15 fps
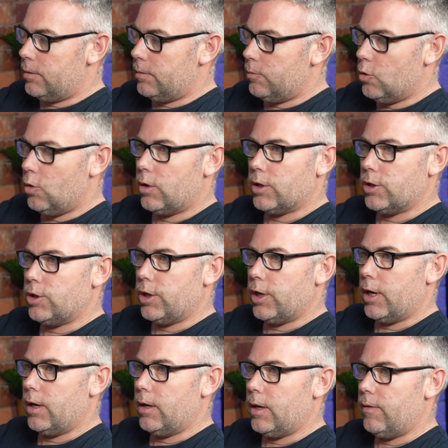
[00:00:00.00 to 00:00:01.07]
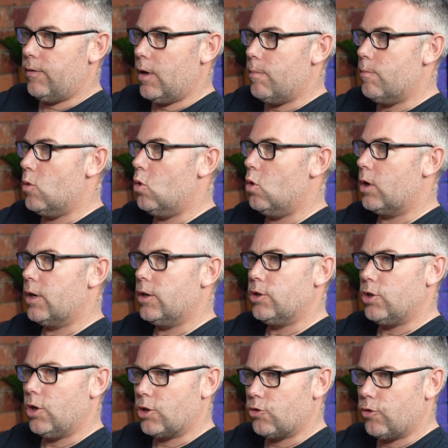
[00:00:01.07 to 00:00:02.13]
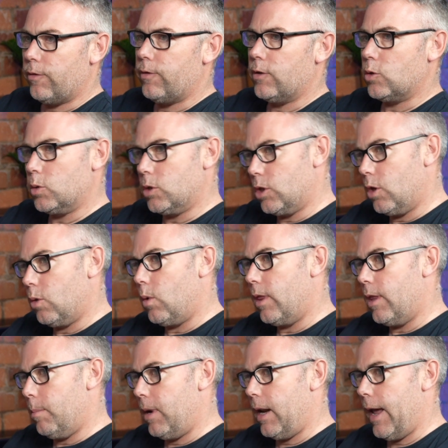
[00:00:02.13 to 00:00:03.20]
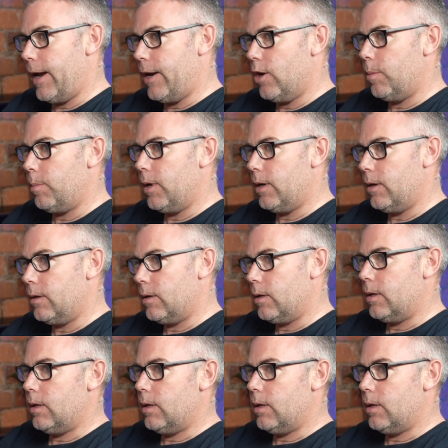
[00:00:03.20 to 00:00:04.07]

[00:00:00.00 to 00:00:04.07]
Morgan's year, even though Morgan and Josh Griffiths was another one that played up in